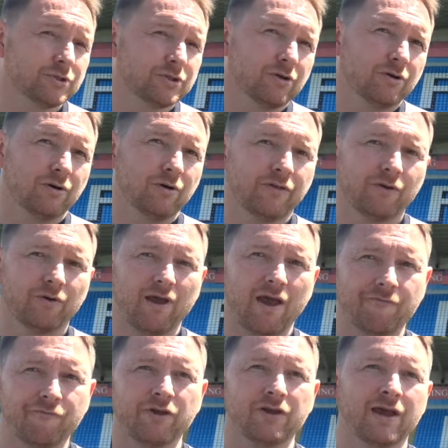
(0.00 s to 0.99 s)
So I think
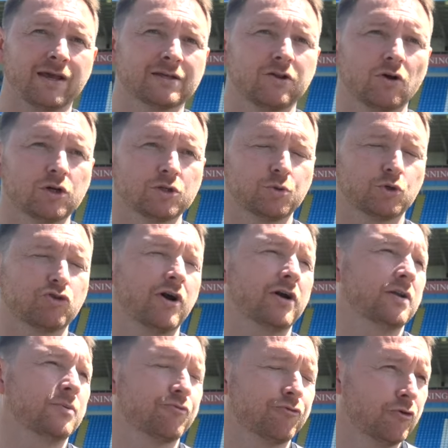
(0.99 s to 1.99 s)
every year, as long as we're
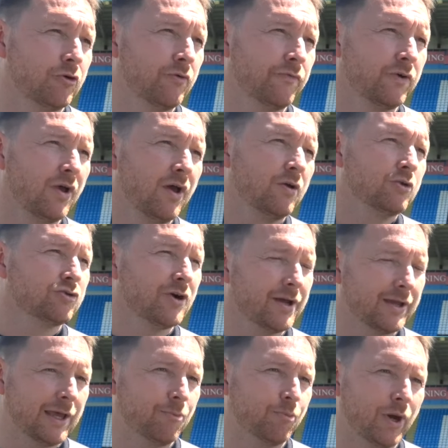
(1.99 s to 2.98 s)
trying to improve, try
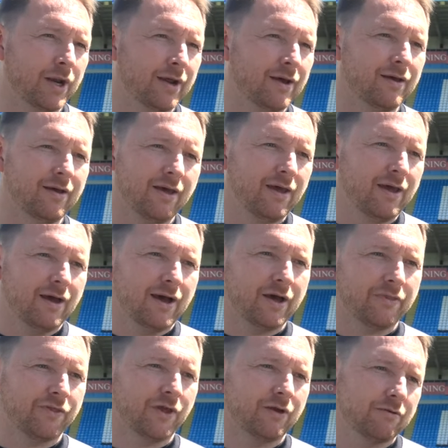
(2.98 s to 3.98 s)
and get better,
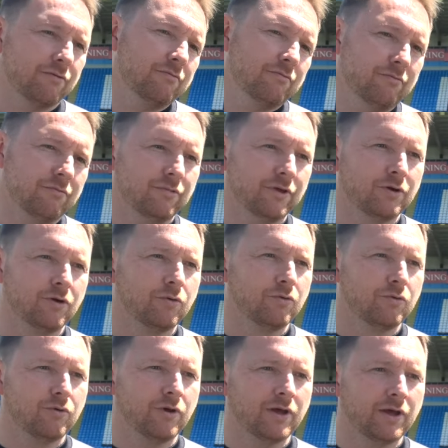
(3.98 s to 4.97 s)
I think, you
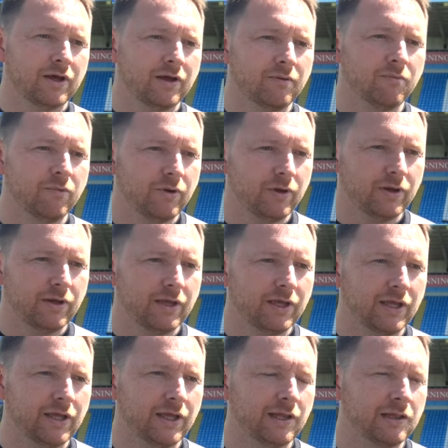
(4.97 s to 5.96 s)
know,
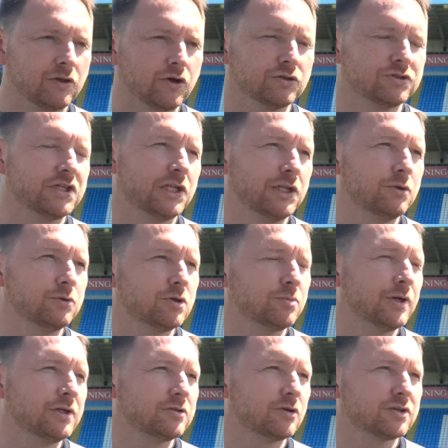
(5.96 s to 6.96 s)
it'll continue to
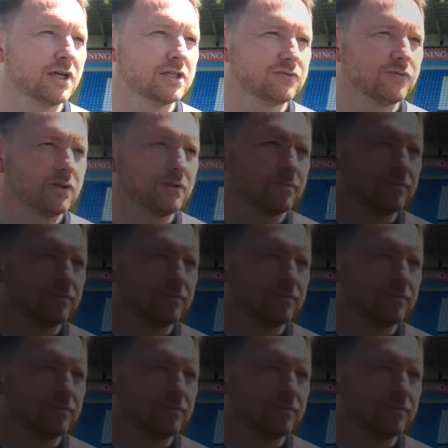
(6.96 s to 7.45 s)
be successful.